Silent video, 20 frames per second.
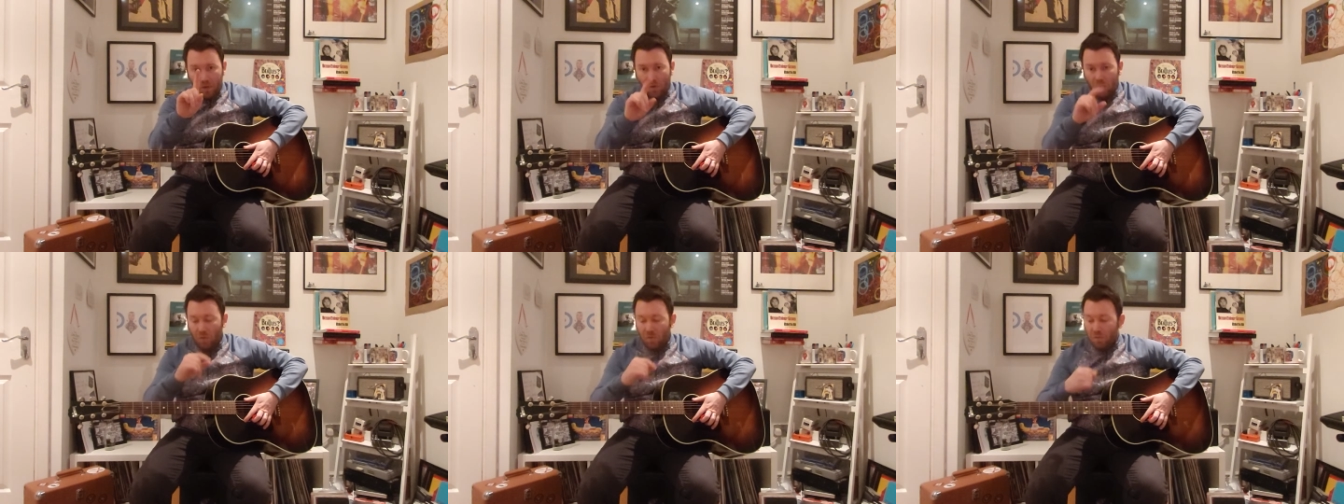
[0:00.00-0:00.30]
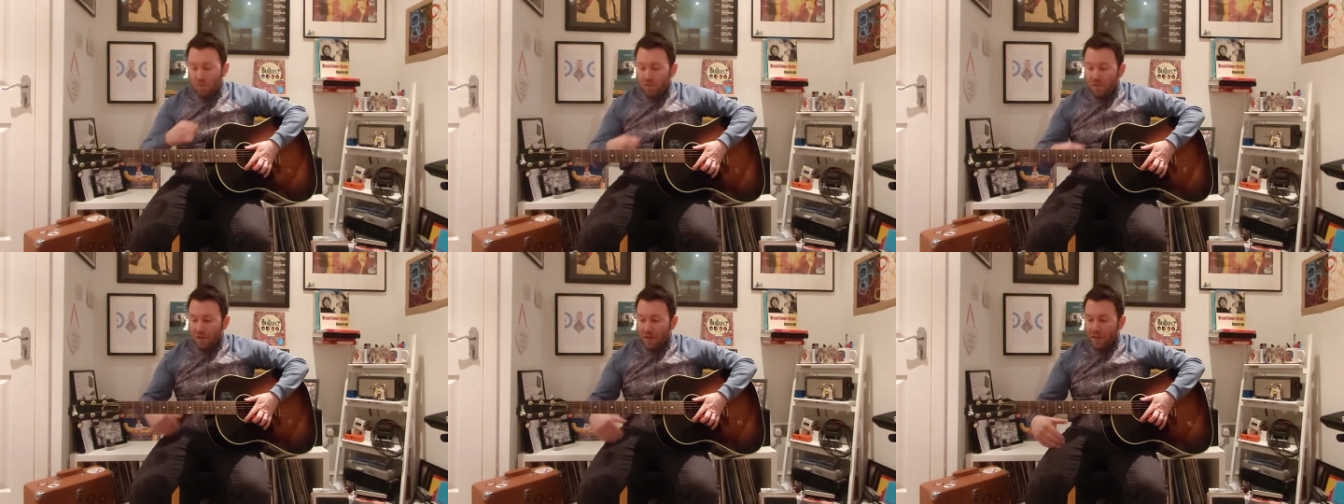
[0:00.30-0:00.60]
on
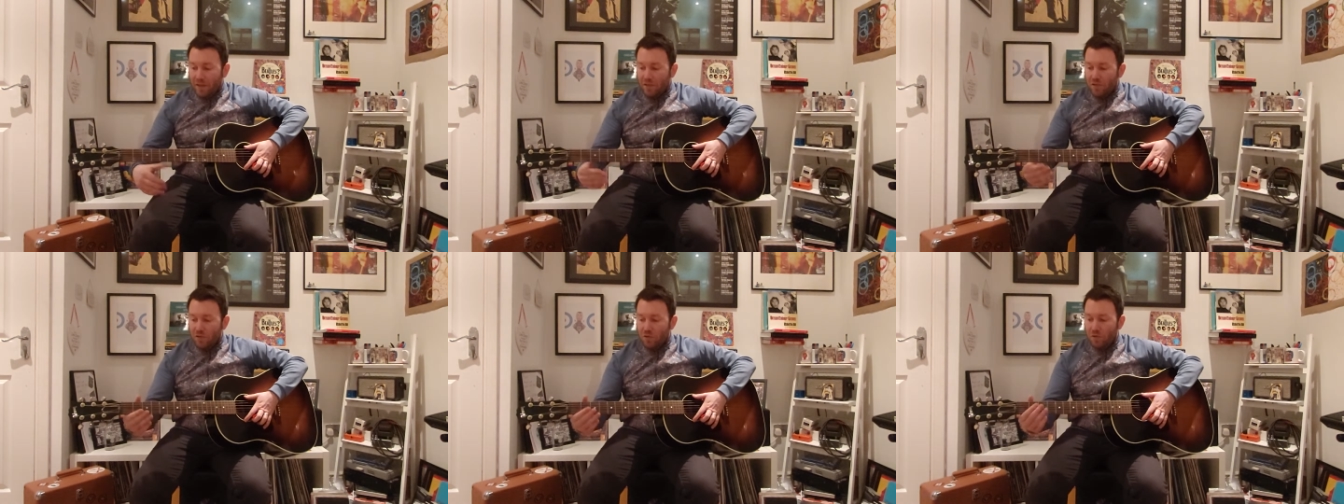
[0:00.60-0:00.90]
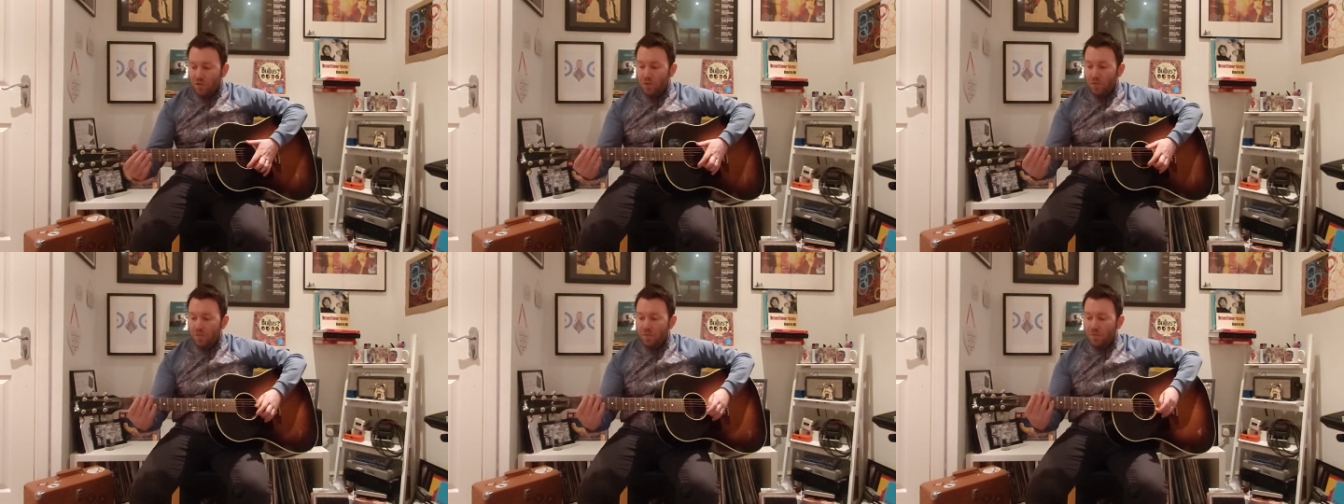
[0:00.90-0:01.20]
fret
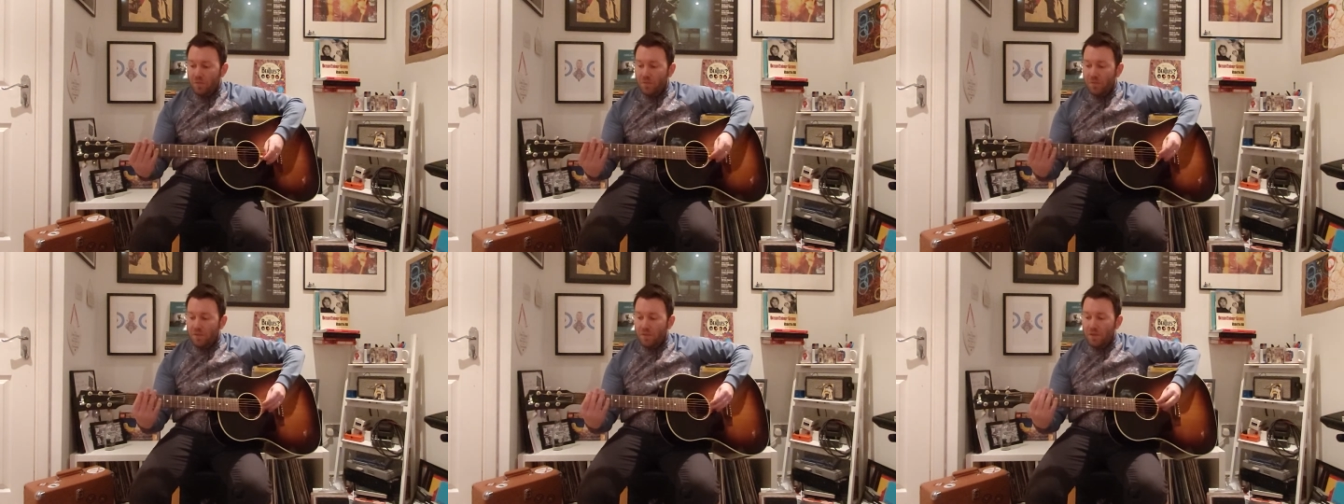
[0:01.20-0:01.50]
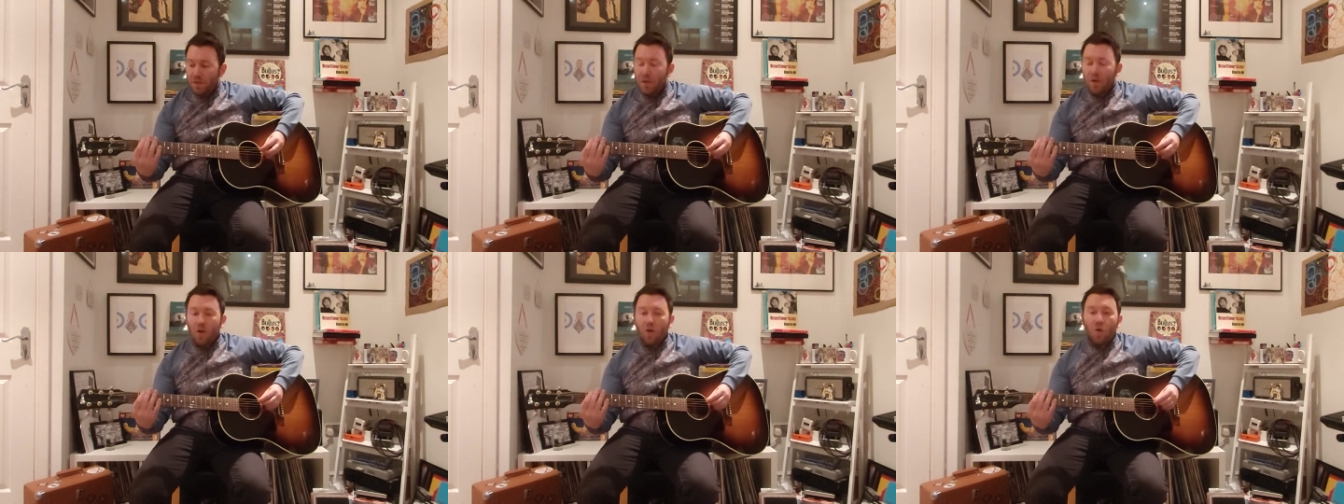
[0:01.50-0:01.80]
2
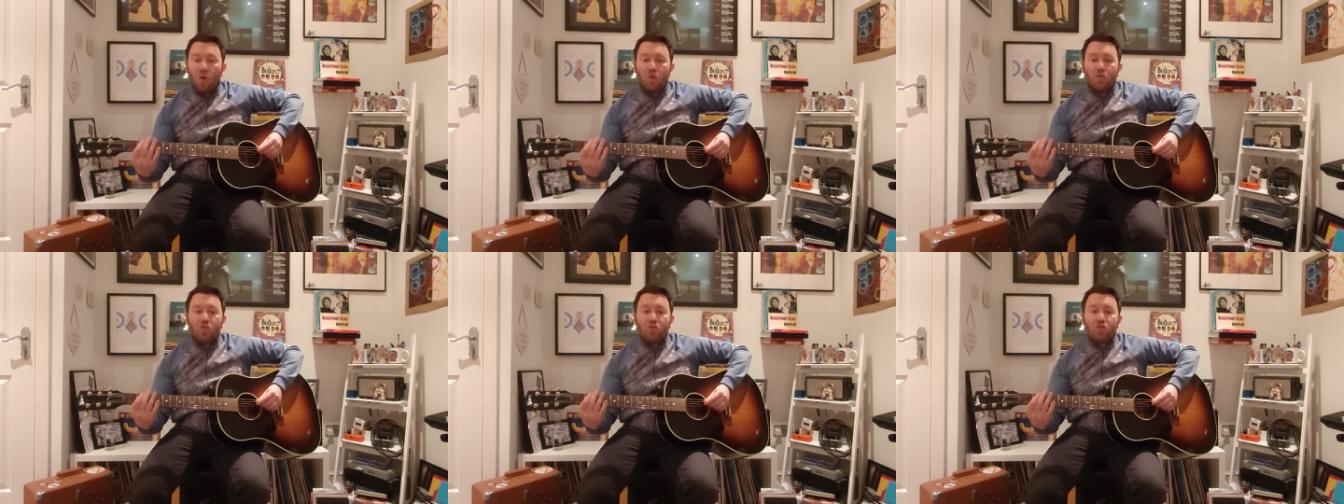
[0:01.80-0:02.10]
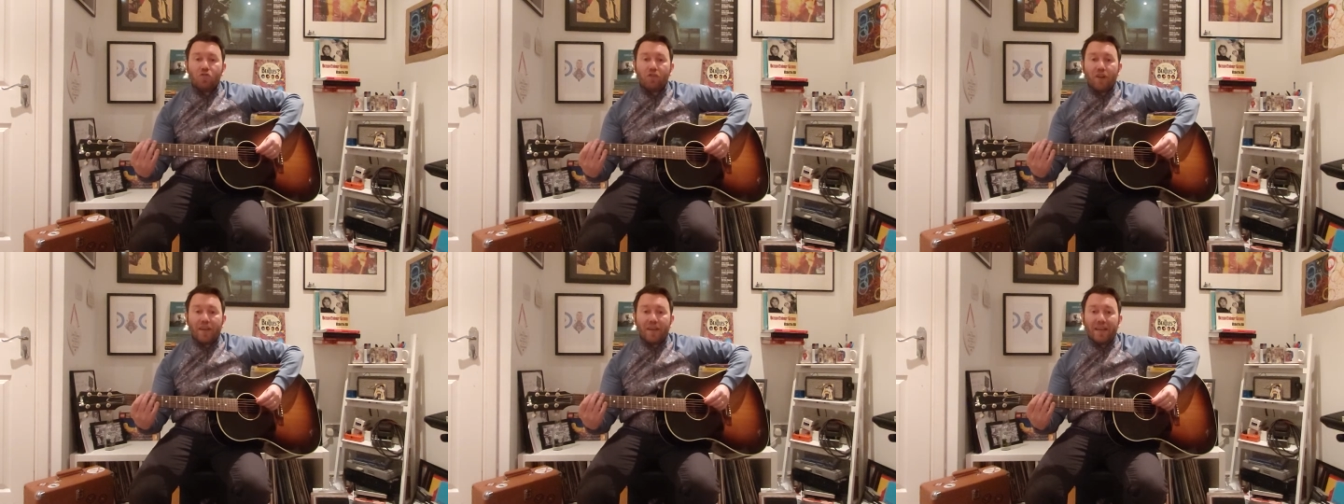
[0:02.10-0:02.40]
on
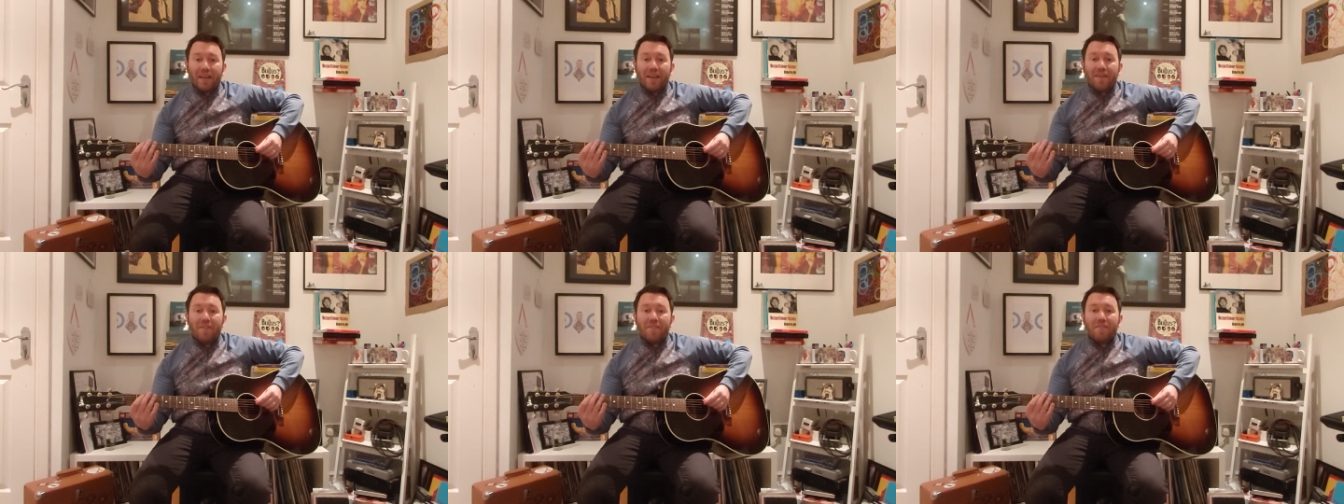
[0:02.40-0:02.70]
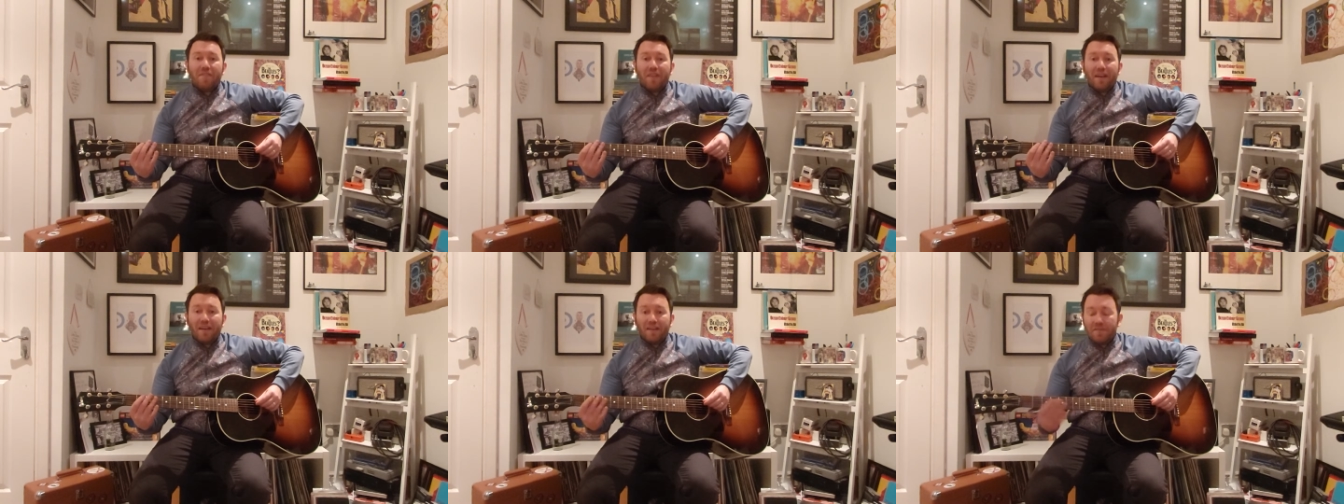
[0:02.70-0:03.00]
string
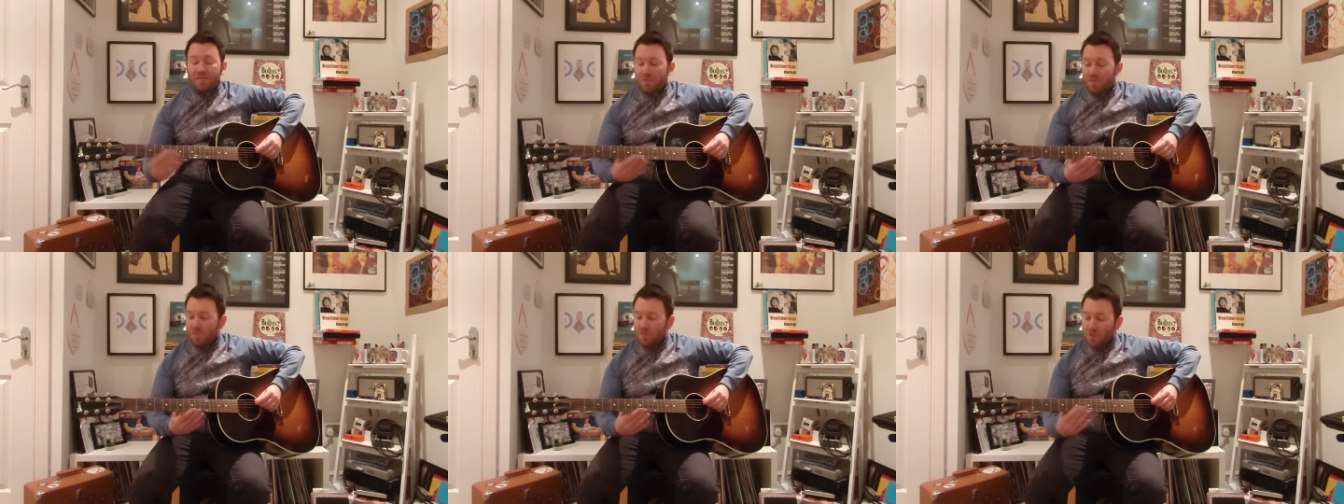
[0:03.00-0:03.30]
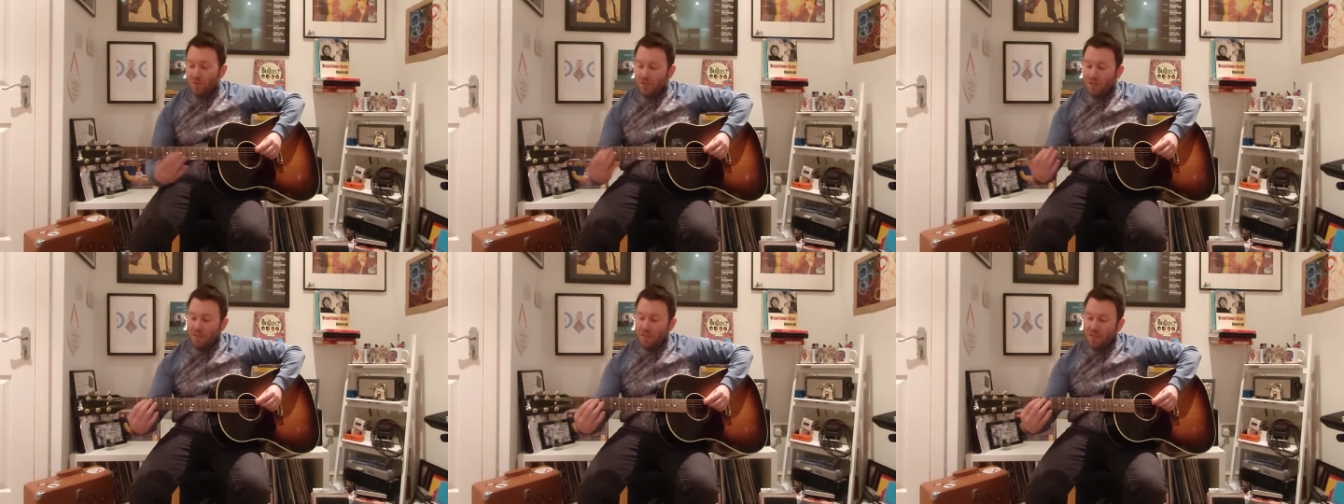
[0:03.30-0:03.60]
5,
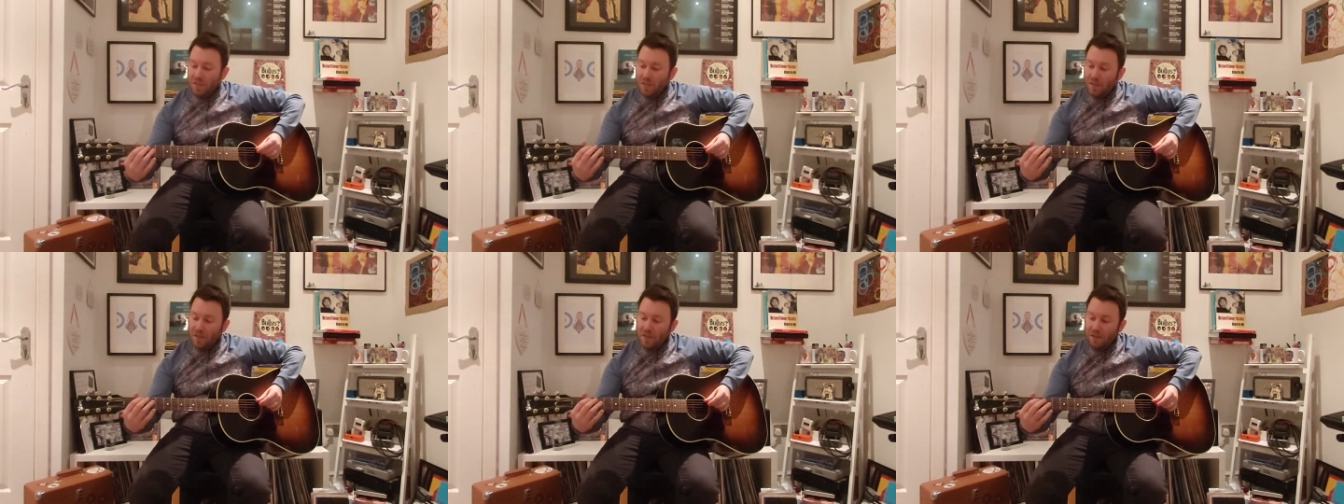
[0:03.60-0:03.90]
which is